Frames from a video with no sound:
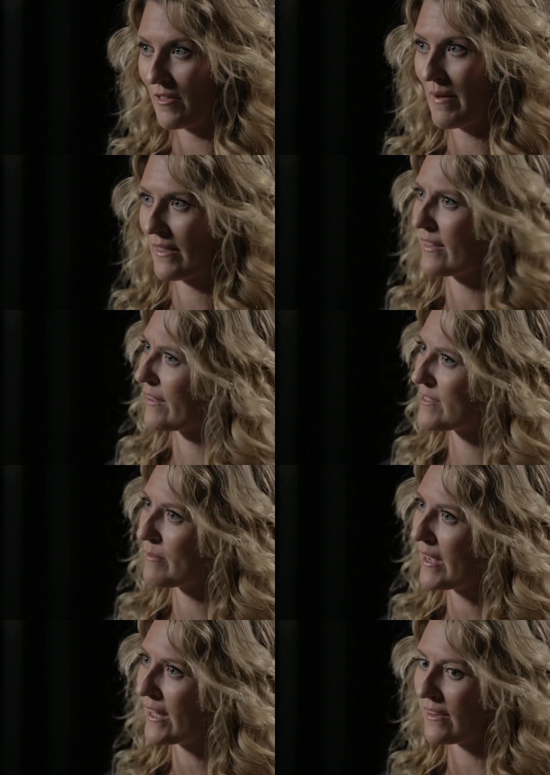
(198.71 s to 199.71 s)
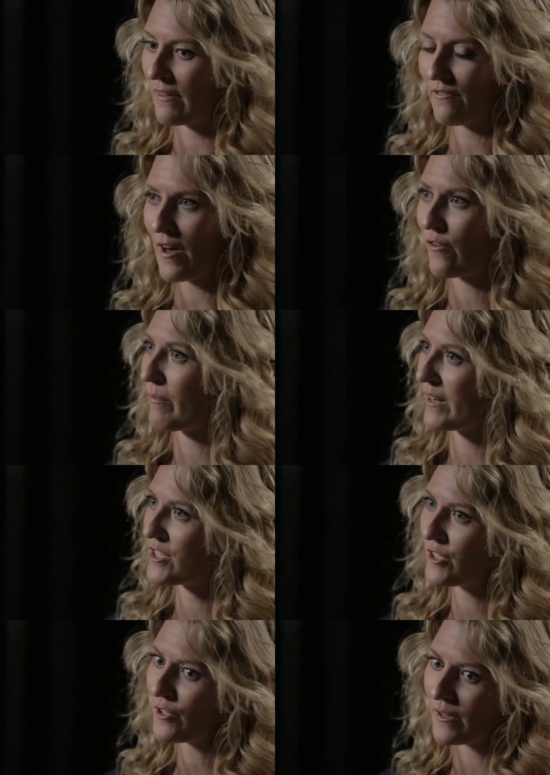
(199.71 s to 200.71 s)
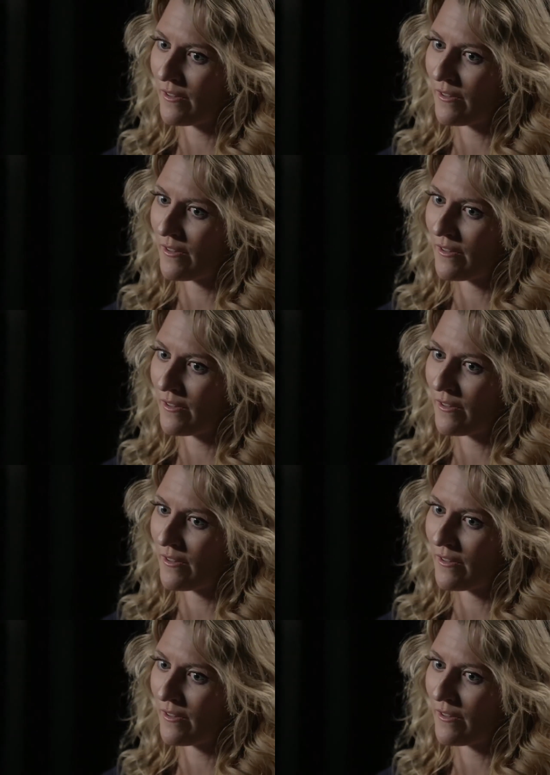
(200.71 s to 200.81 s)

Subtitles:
the man that loves me, the father of my children,